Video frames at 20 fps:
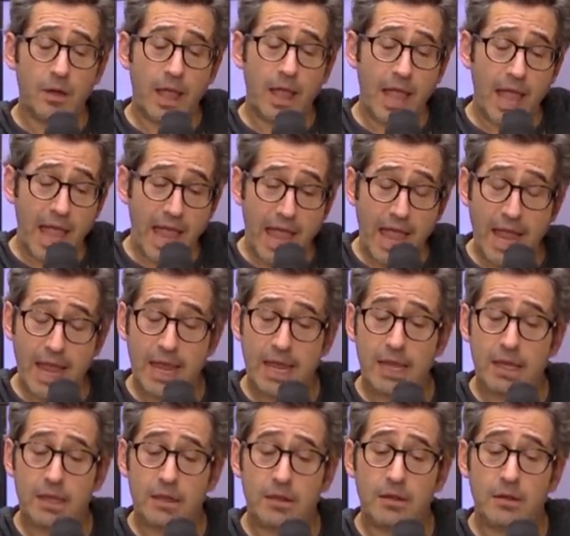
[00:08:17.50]

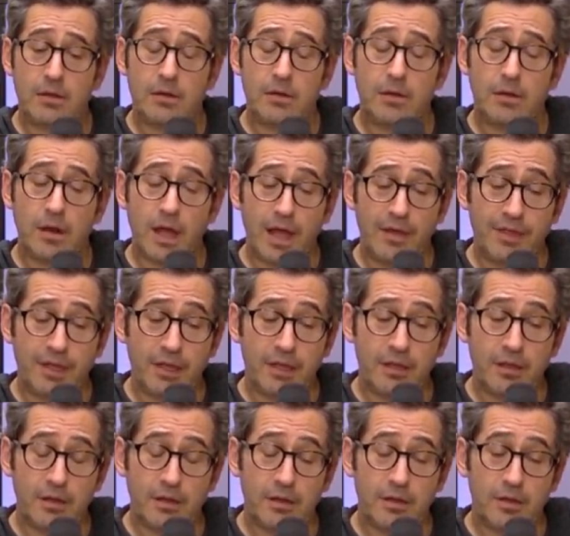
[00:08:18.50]
A, I
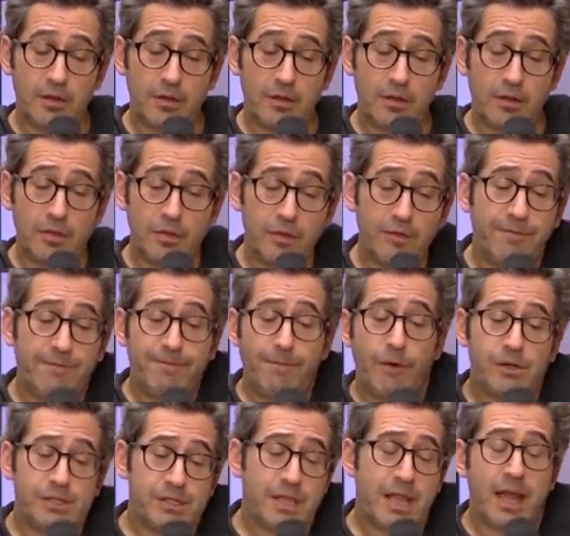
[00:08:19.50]
think the
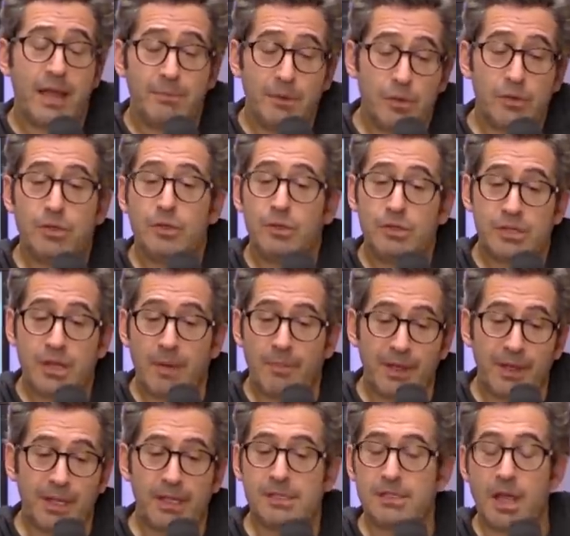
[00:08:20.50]
first time you do
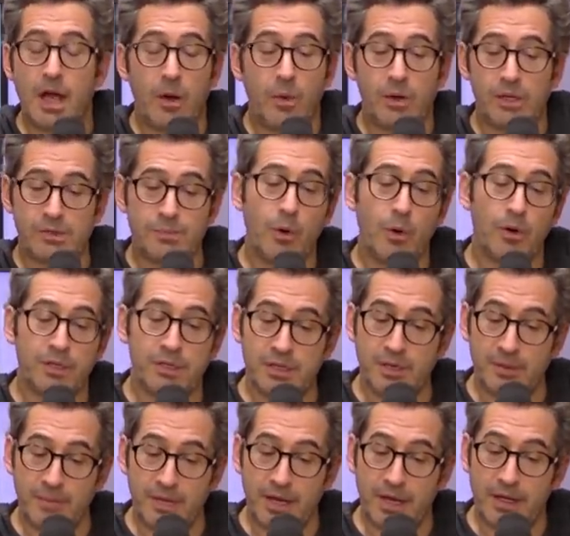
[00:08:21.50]
something, it's always more
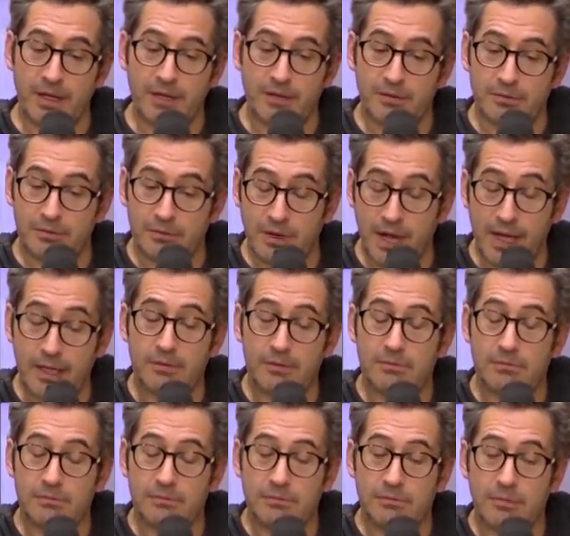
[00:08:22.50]
intimidating, right?
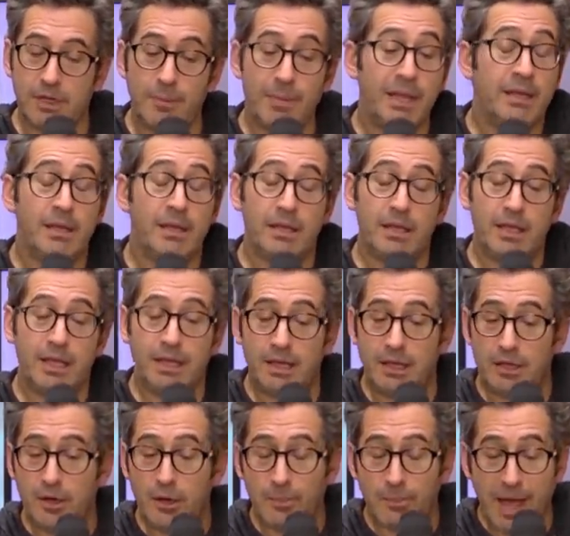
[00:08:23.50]
I mean, in
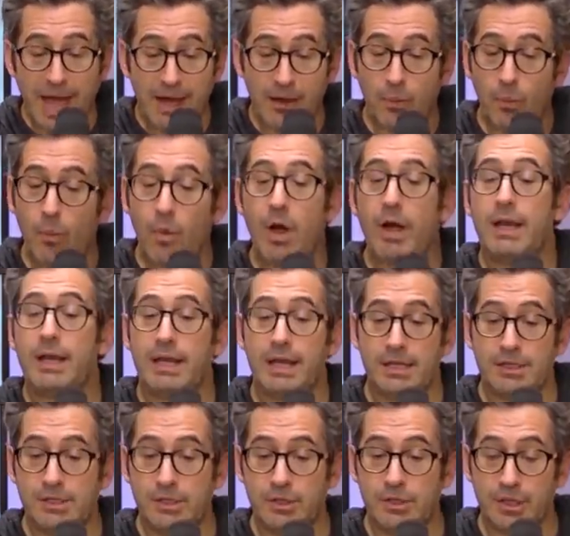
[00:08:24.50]
no matter what it
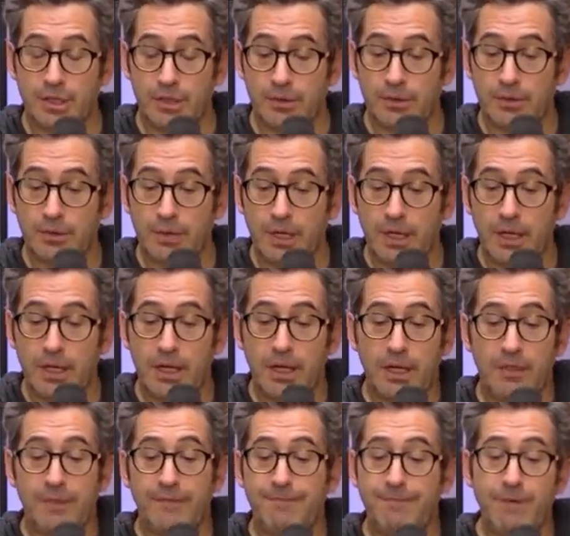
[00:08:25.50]
is you do.
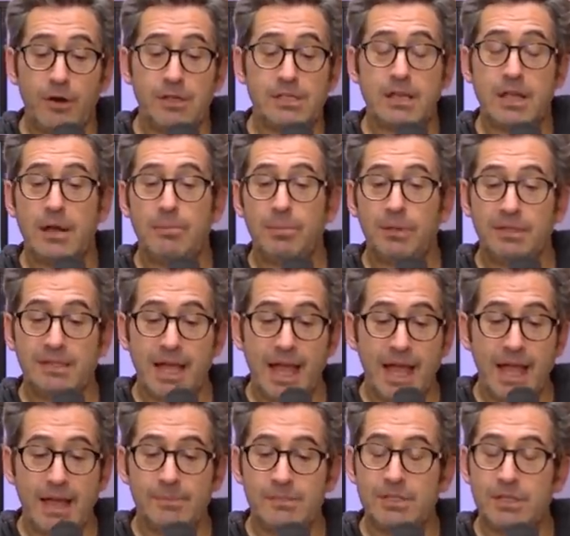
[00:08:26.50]
And the first Maybe. couple of
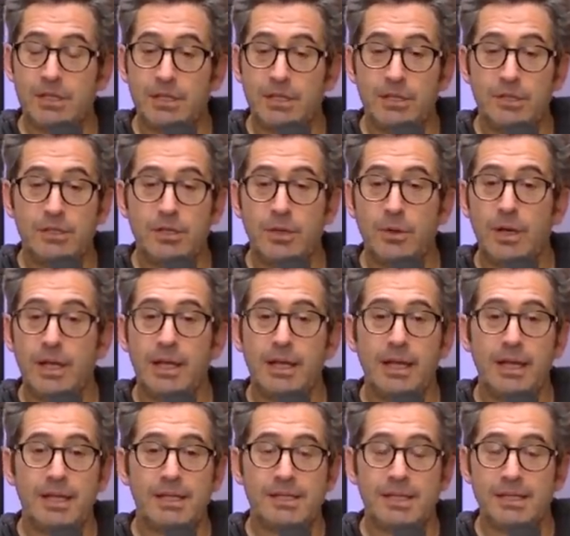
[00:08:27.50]
times you Maybe. do it
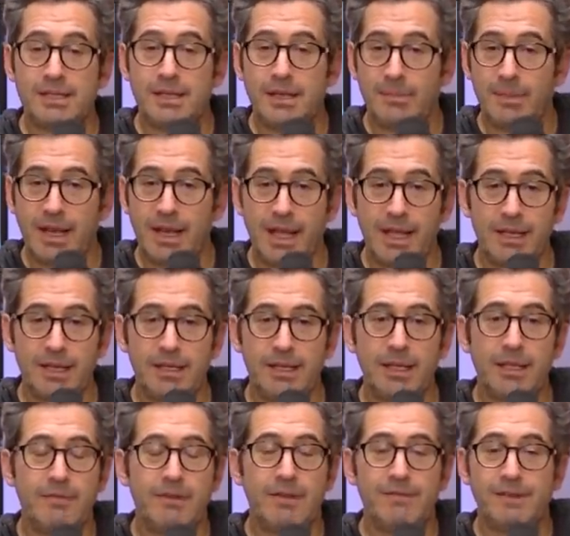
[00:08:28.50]
and it's intimidating,
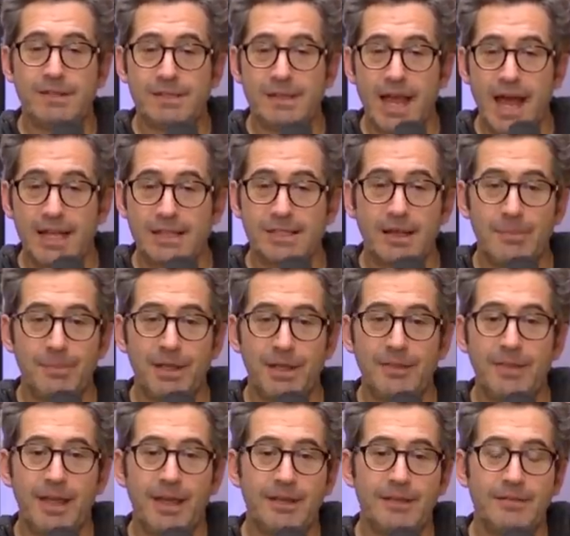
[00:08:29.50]
even if it's not
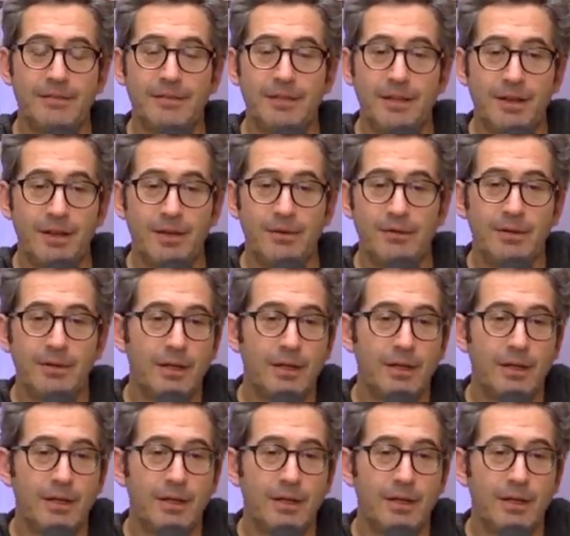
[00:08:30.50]
something that, you know,